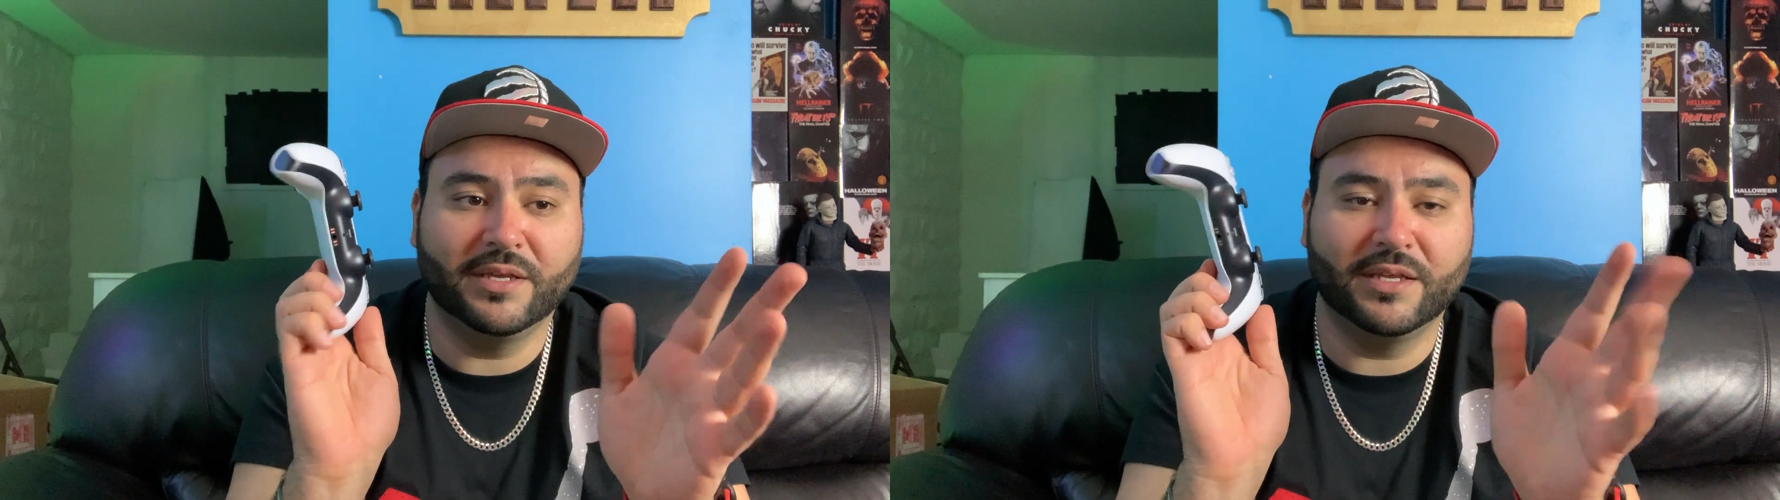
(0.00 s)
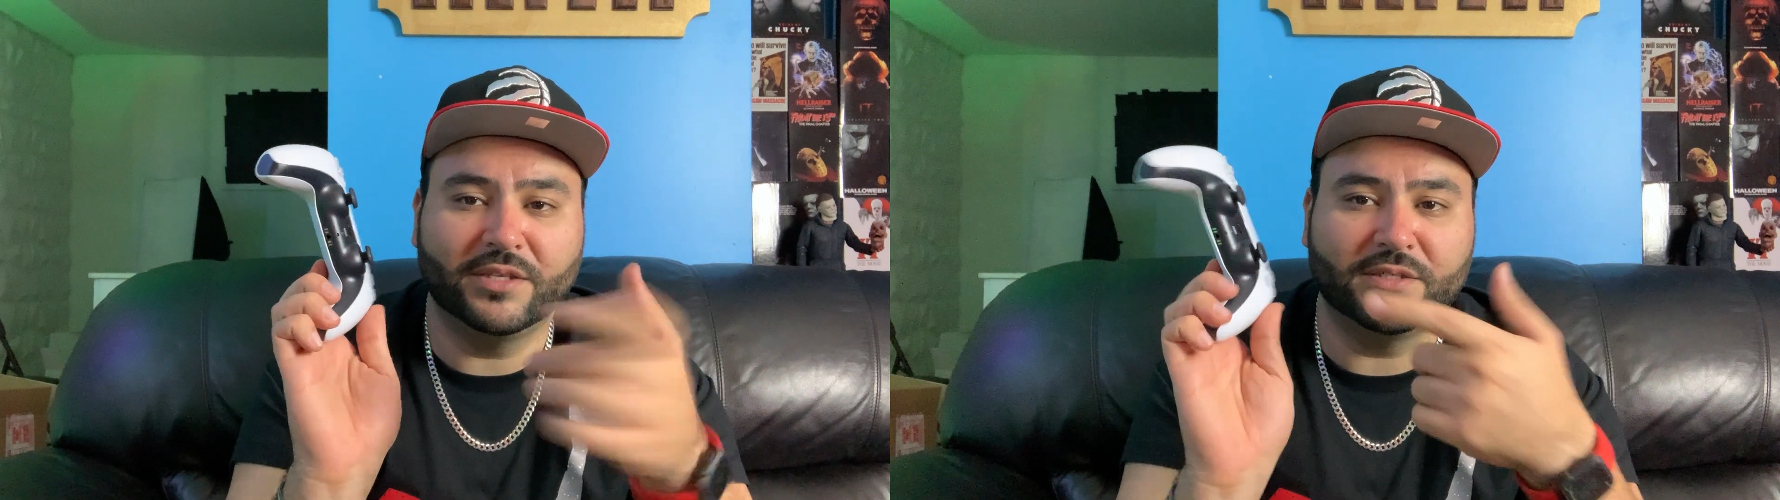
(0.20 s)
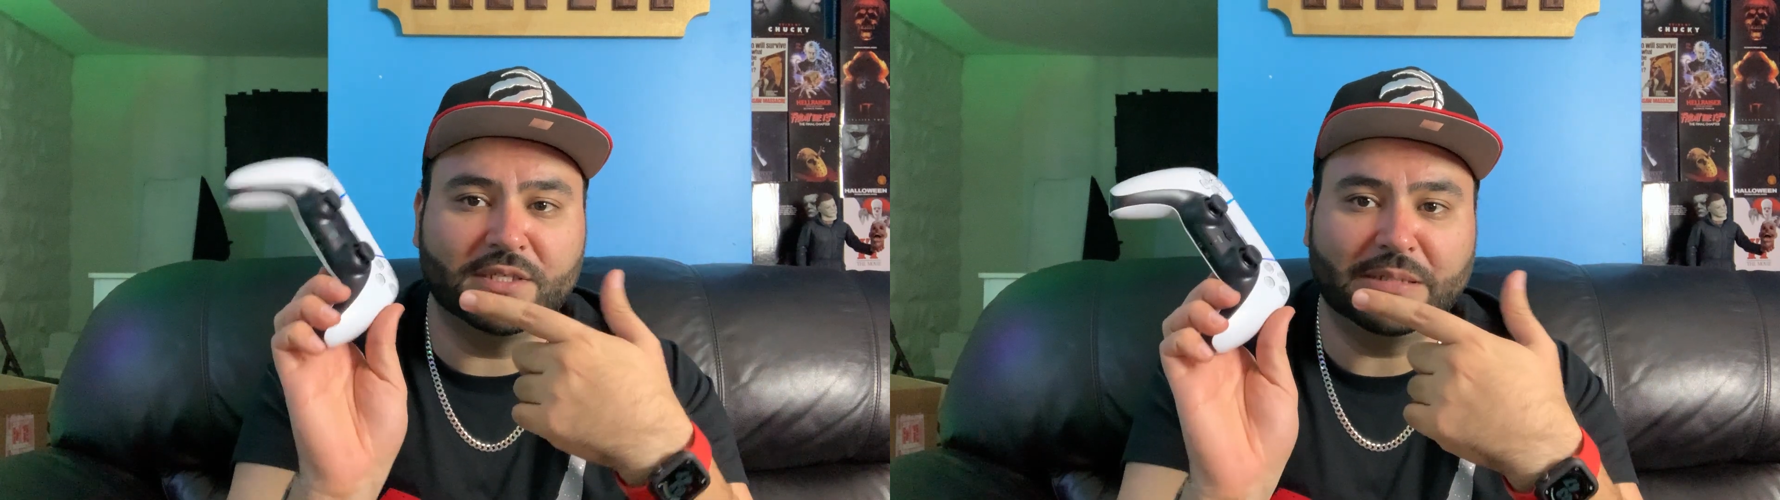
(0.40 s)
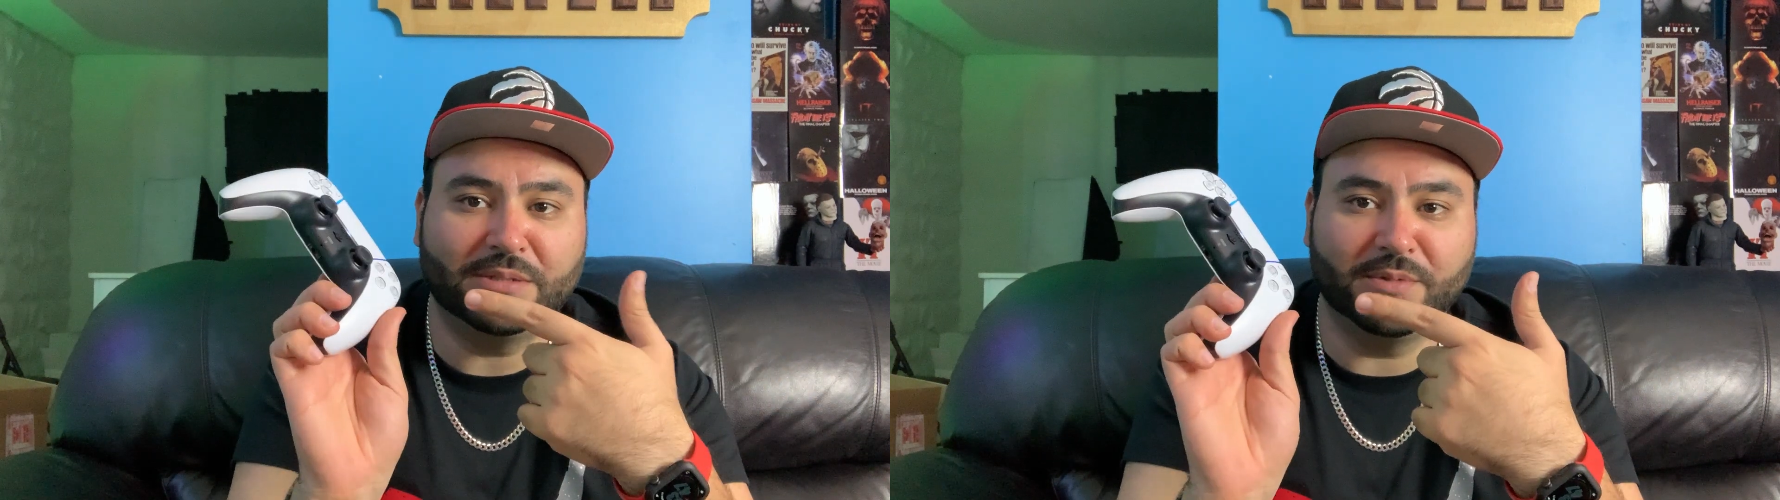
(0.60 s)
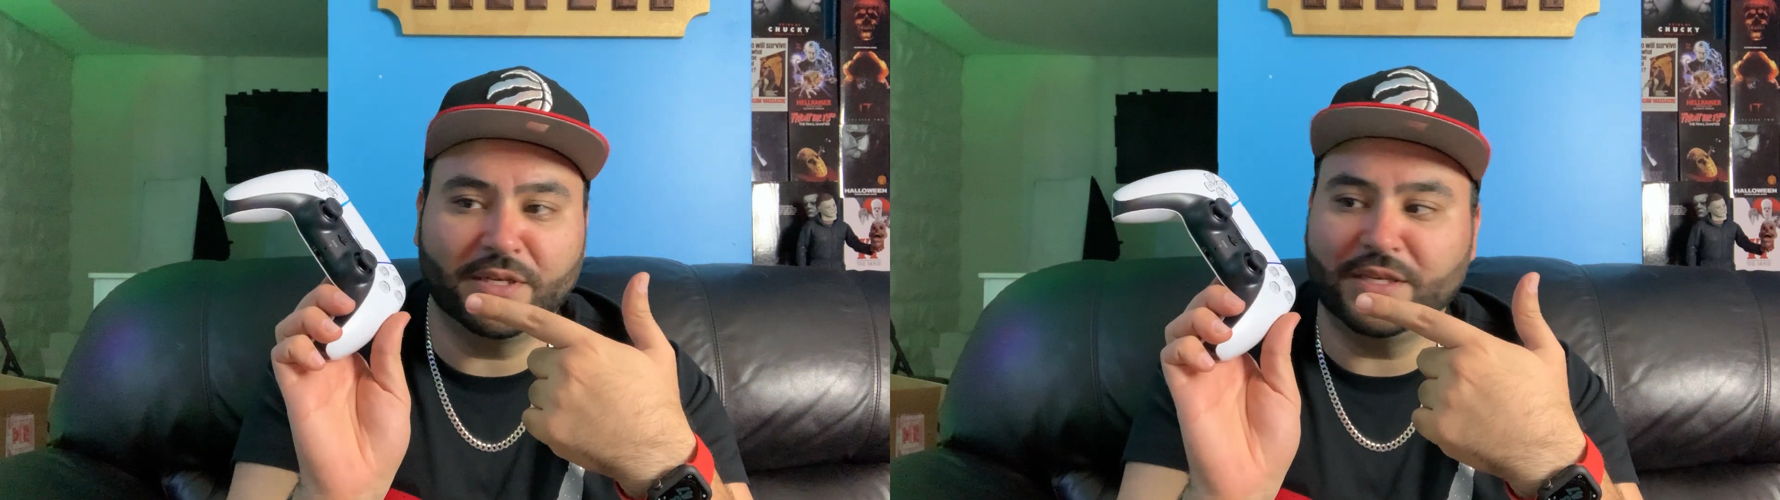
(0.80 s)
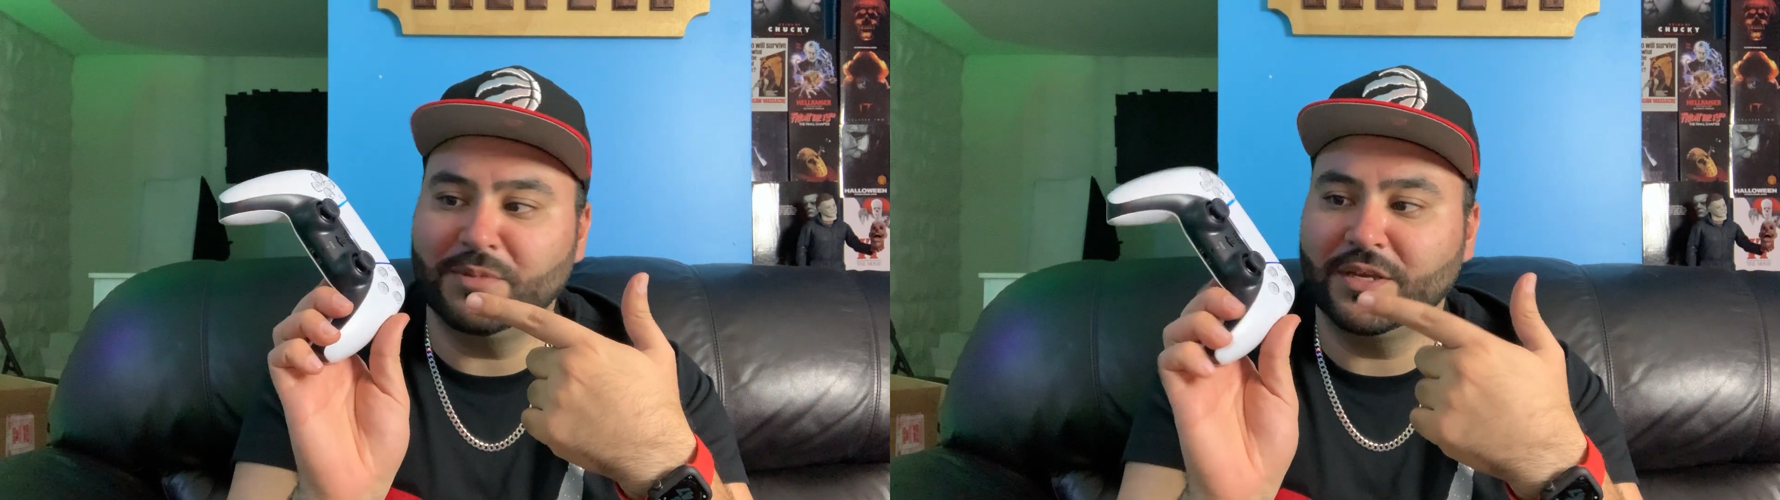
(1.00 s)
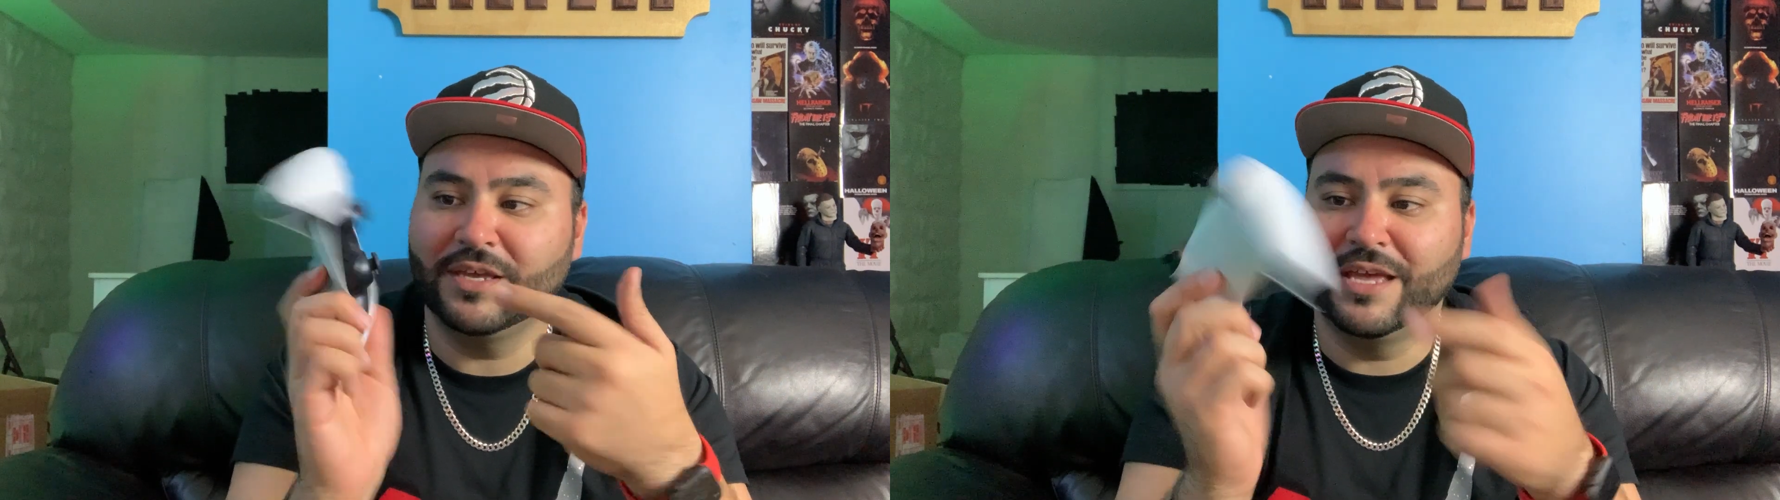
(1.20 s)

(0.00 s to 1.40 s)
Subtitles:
it doesn't seem to be a gimmick.